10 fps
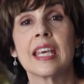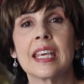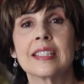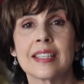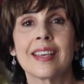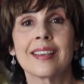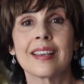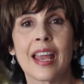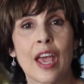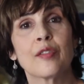It's
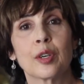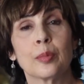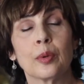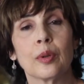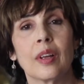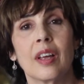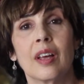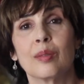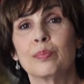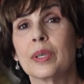inevitable.
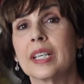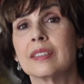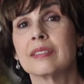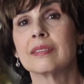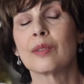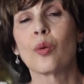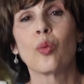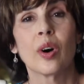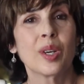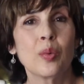But
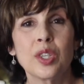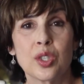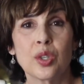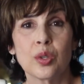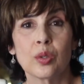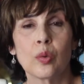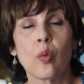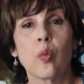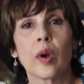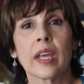what do we do
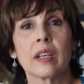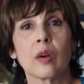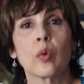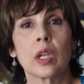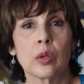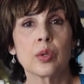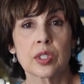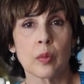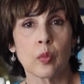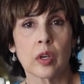when we lose
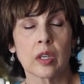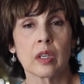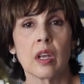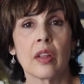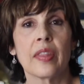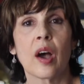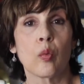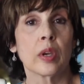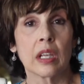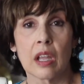someone that
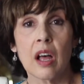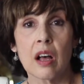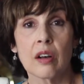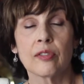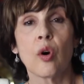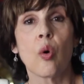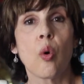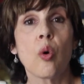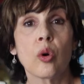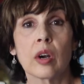we love?
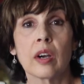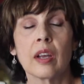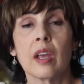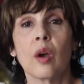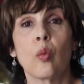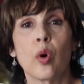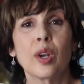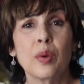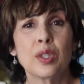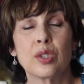Or what
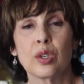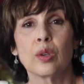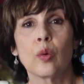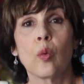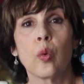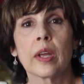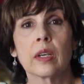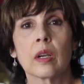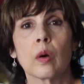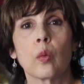do we do
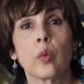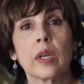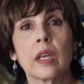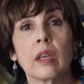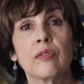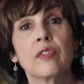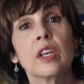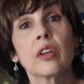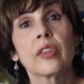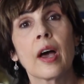when we
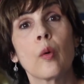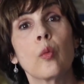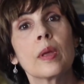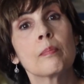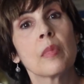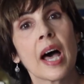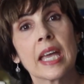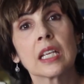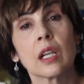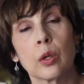feel that we
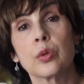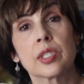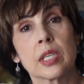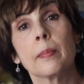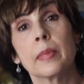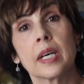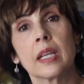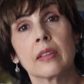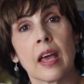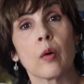might lose somebody
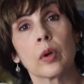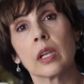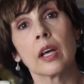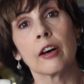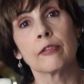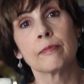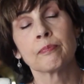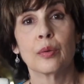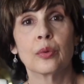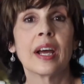that we love?
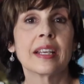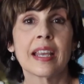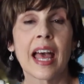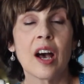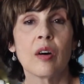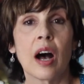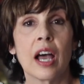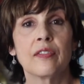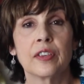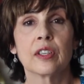Right now, I
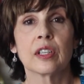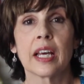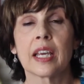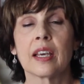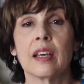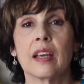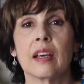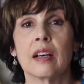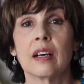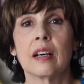feel like
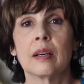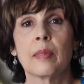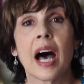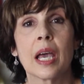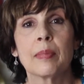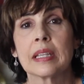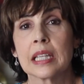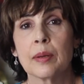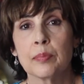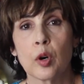I'm in
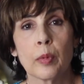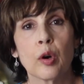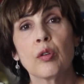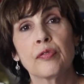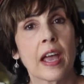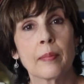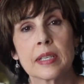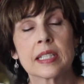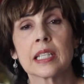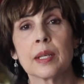limbo. My whole
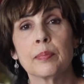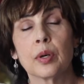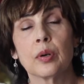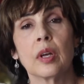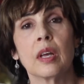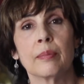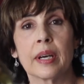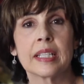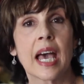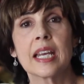family's in limbo.
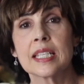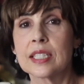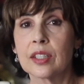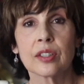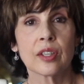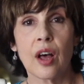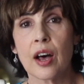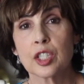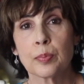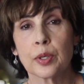My dad is still in the
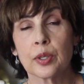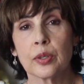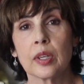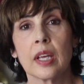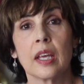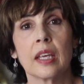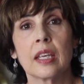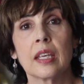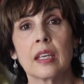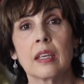hospital.
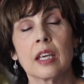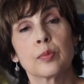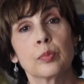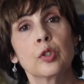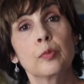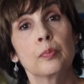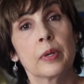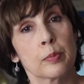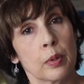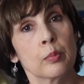He has
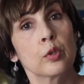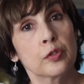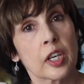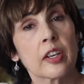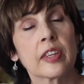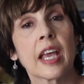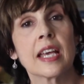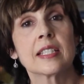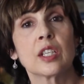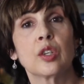been moved out of the
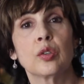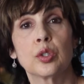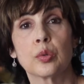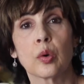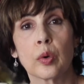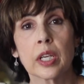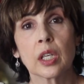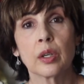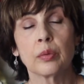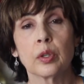ICU to a
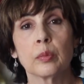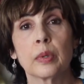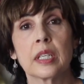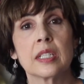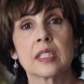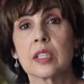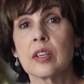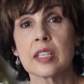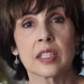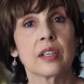regular room, but he still
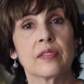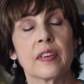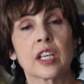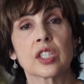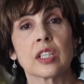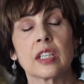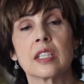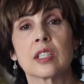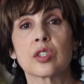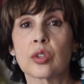has an infection.
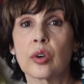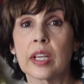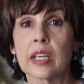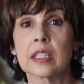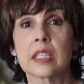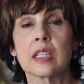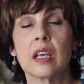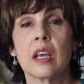He's disoriented,